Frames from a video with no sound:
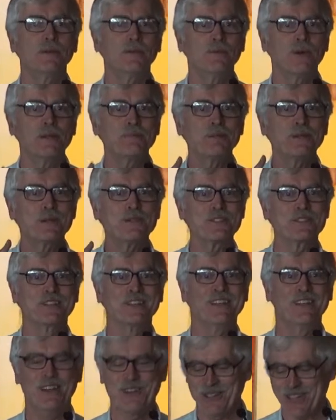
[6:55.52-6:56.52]
One
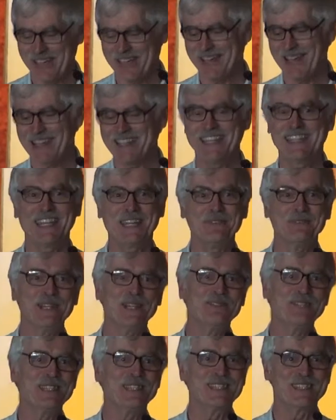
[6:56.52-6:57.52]
person. Okay, I can get
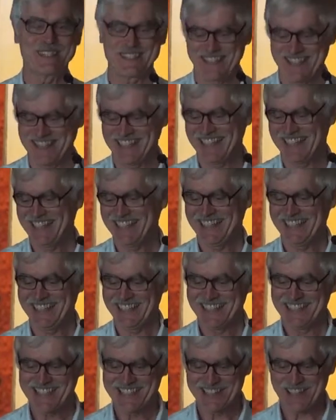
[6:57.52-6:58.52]
away with this then.
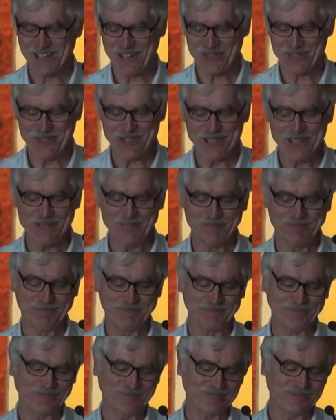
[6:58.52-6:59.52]

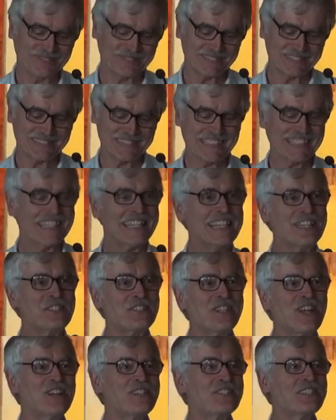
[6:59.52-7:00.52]
So it
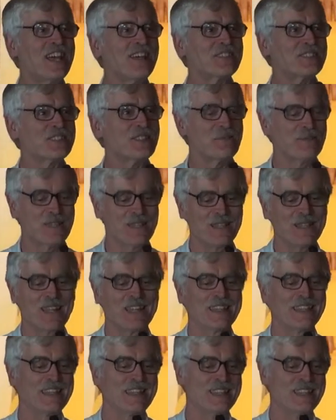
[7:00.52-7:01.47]
starts out something like